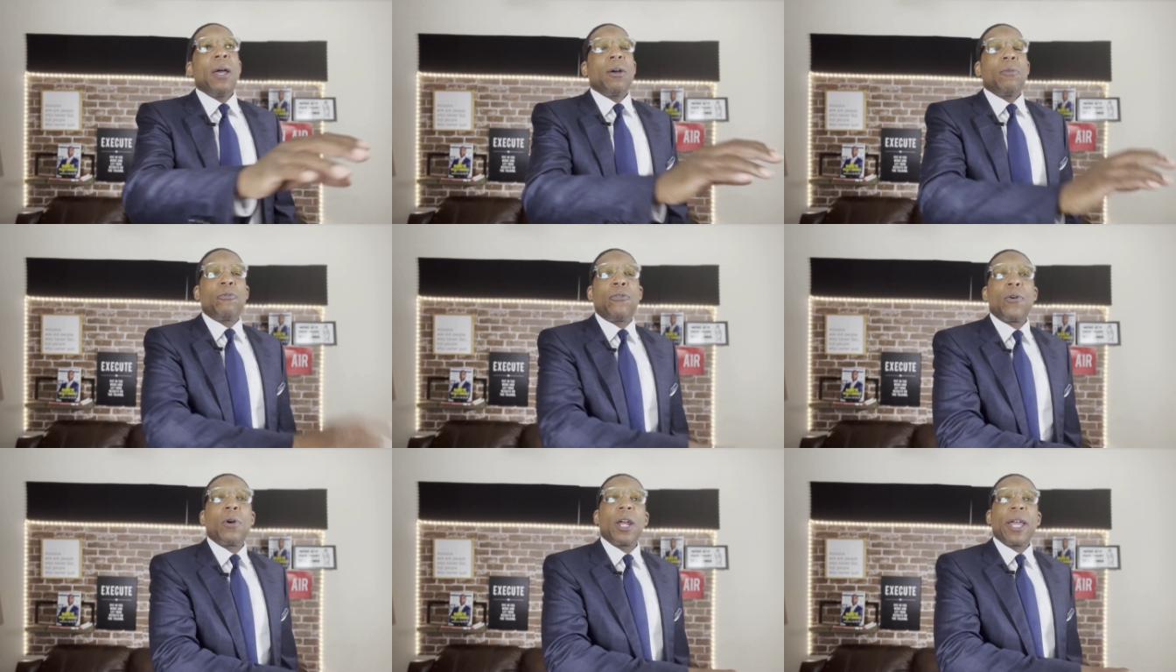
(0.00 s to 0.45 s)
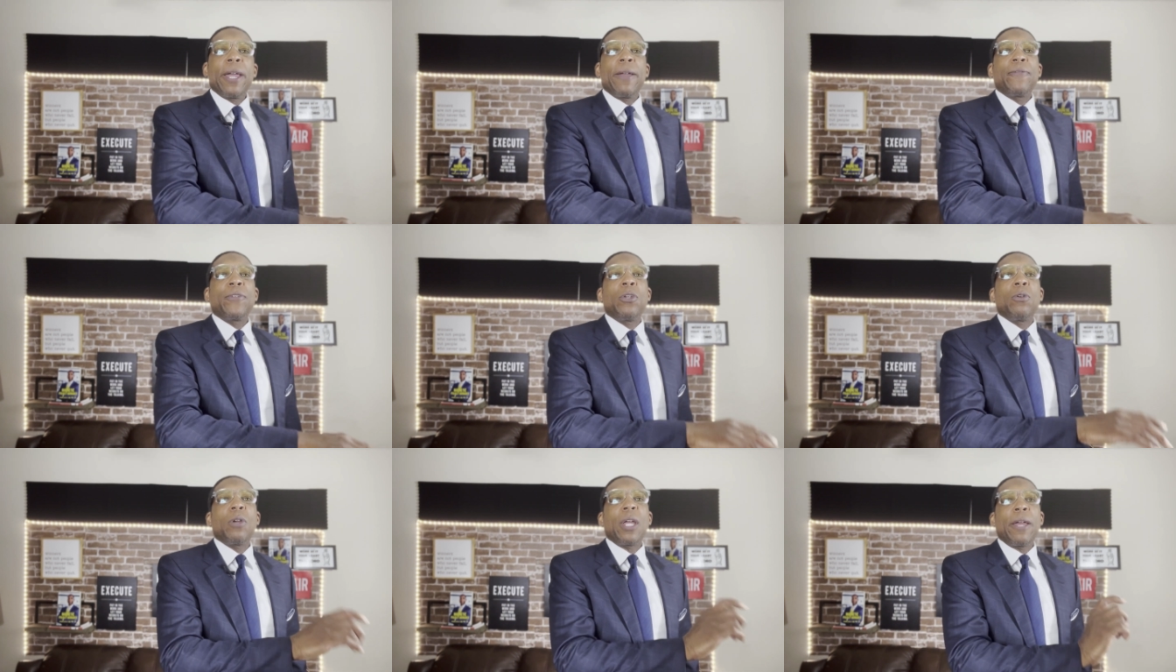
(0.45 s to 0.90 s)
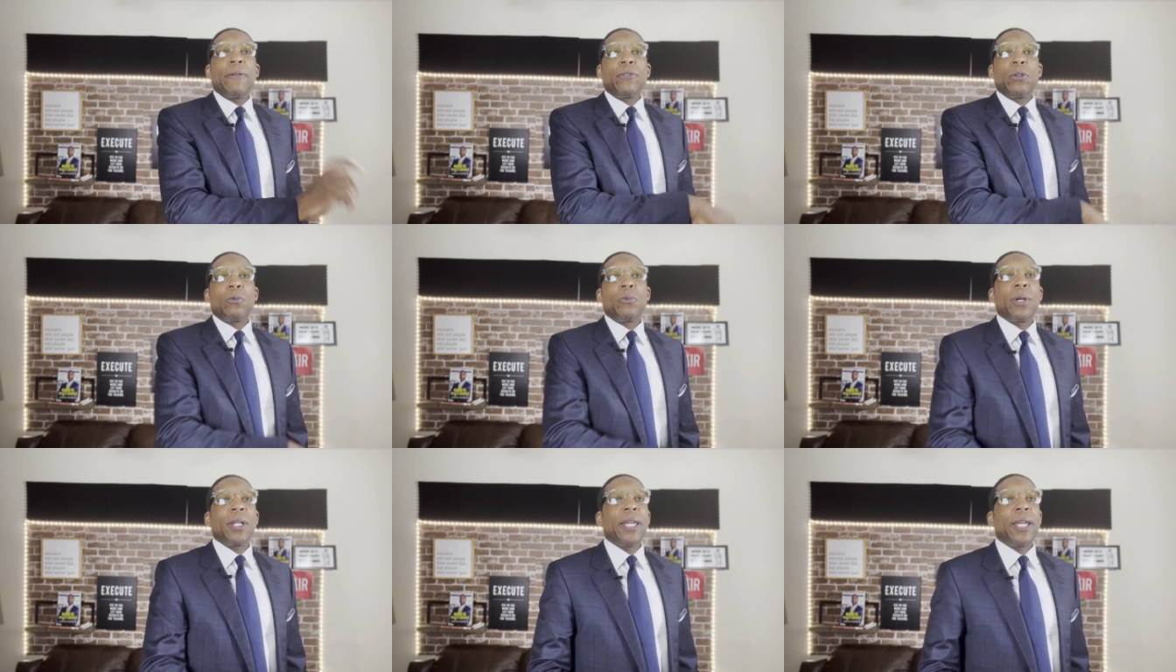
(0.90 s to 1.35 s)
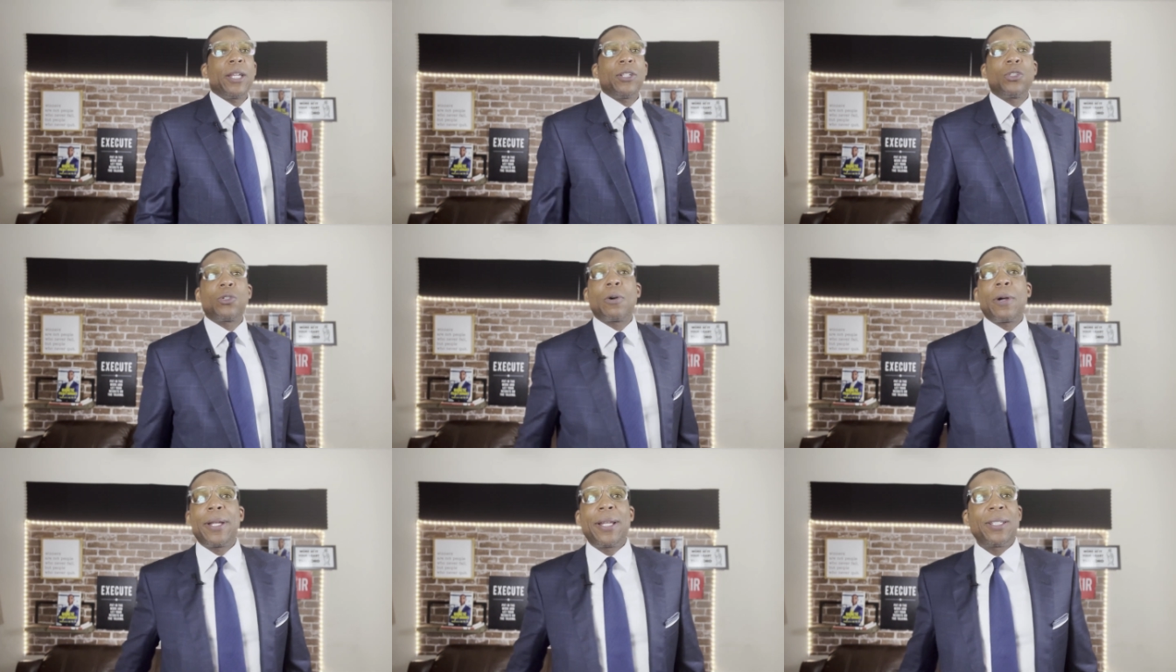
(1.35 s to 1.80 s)
for if you if you really
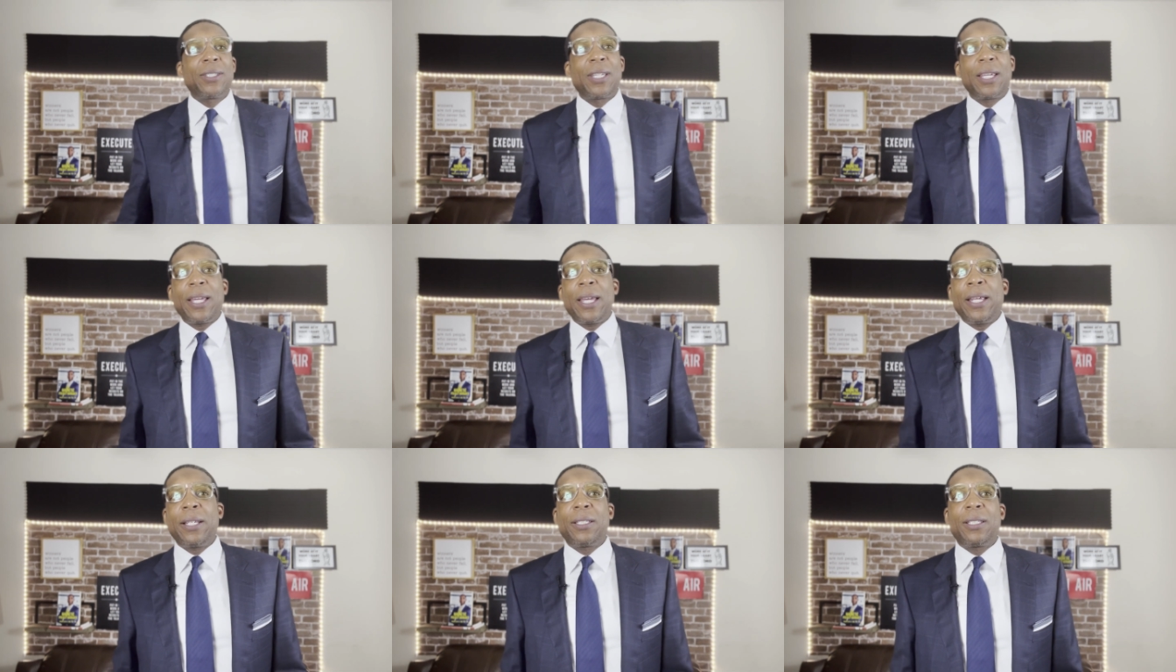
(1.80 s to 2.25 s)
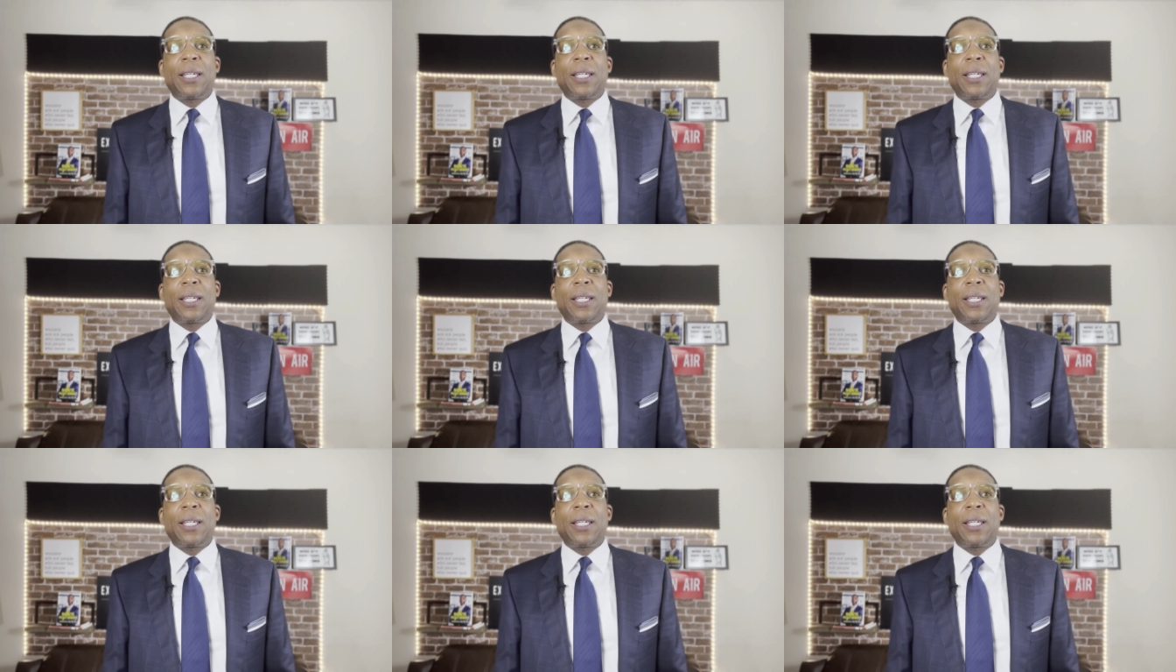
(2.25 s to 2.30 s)
enjoying eh,